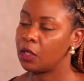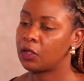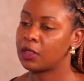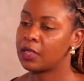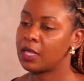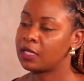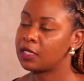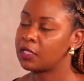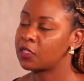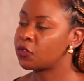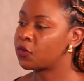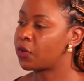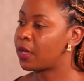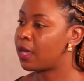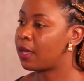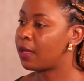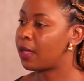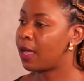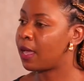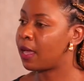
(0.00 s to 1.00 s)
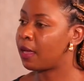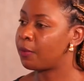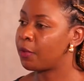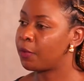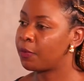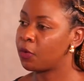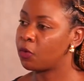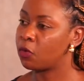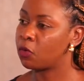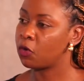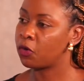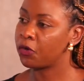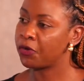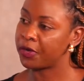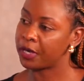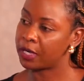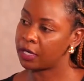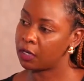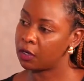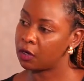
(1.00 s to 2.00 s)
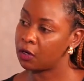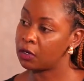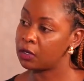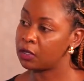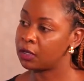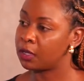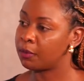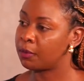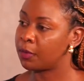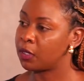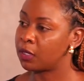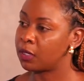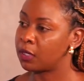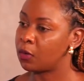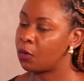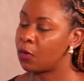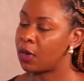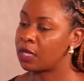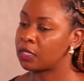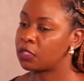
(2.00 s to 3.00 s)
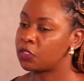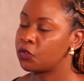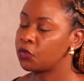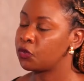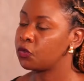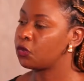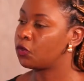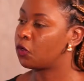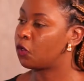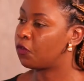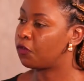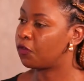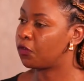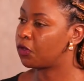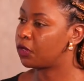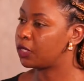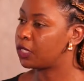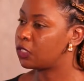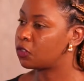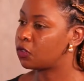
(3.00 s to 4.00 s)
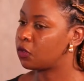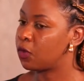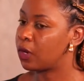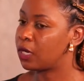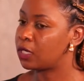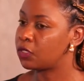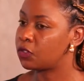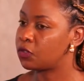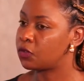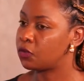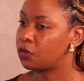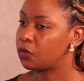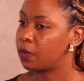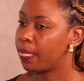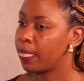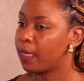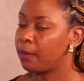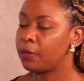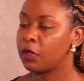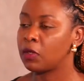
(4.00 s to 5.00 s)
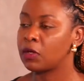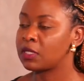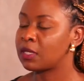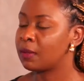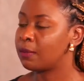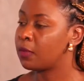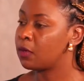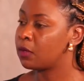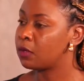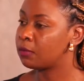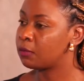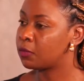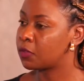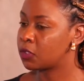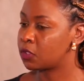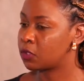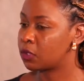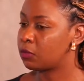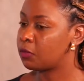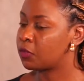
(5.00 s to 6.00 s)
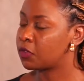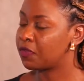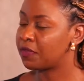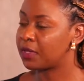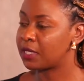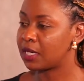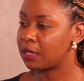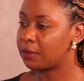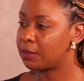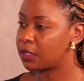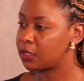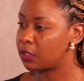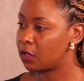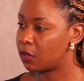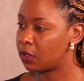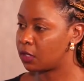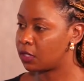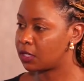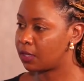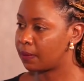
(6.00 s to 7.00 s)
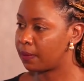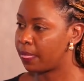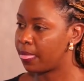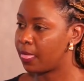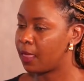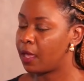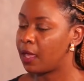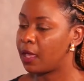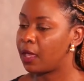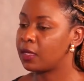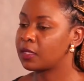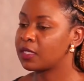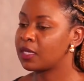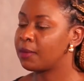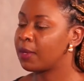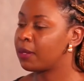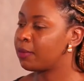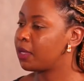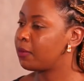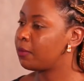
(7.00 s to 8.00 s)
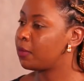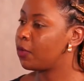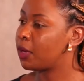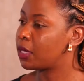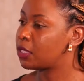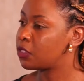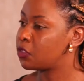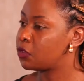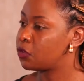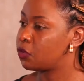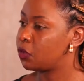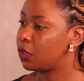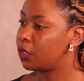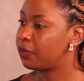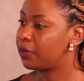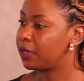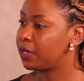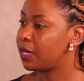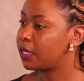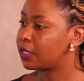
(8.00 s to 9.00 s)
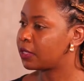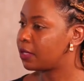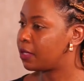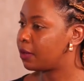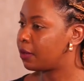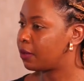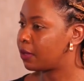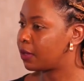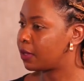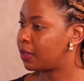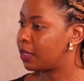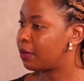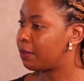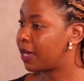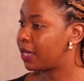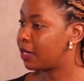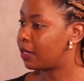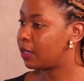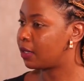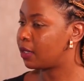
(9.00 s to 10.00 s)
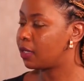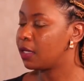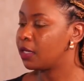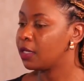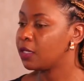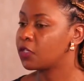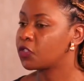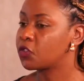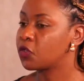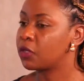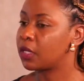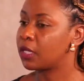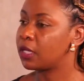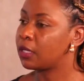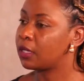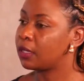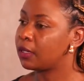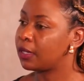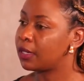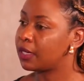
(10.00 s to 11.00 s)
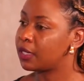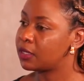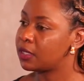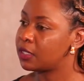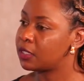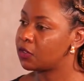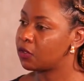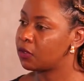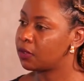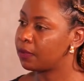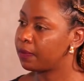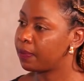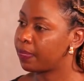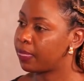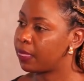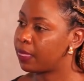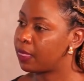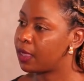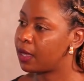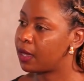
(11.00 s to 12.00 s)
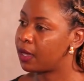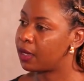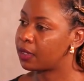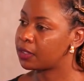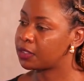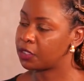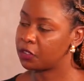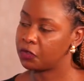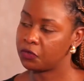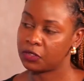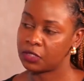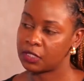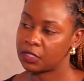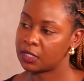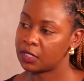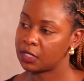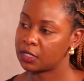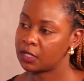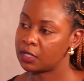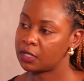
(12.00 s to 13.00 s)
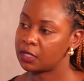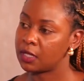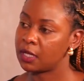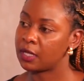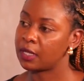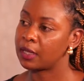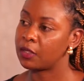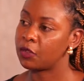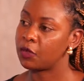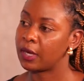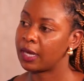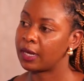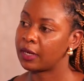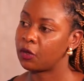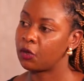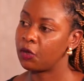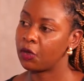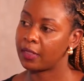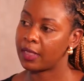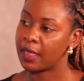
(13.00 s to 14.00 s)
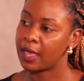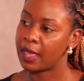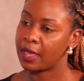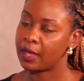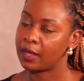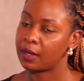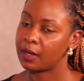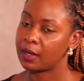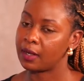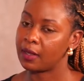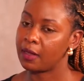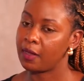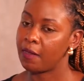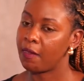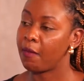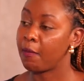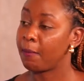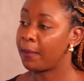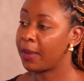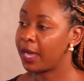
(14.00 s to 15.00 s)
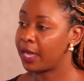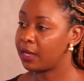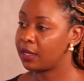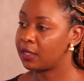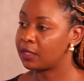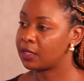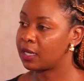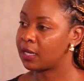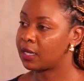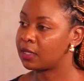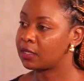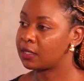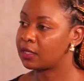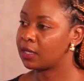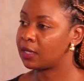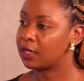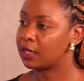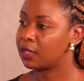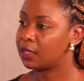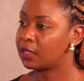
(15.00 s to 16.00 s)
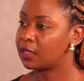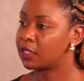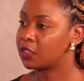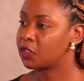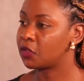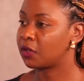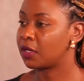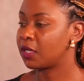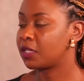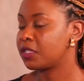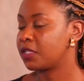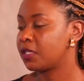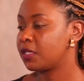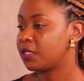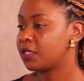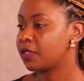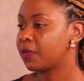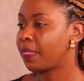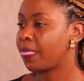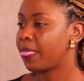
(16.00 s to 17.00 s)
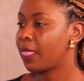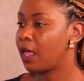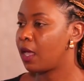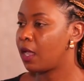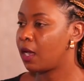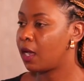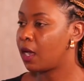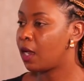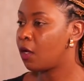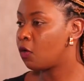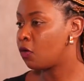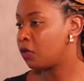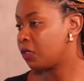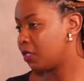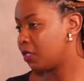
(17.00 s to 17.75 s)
That is where people who already own the bond want to offload it, or want to, because a bond most of the time is long term, and someone maybe wants to liquidate the money, so they list it on the Securities Exchange, and you can go there and buy it at the stock exchange. Now on